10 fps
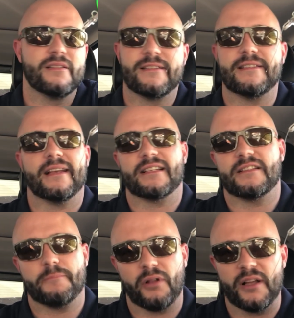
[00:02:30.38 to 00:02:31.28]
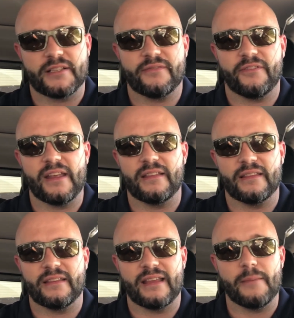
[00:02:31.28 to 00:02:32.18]
6+ feet
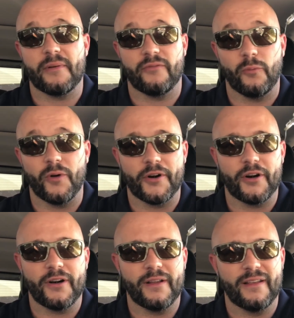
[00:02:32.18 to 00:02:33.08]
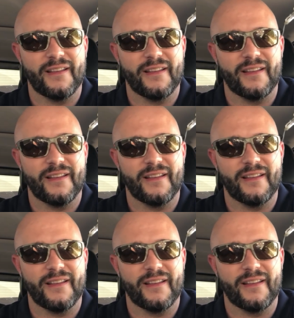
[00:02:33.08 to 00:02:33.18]
deep of water,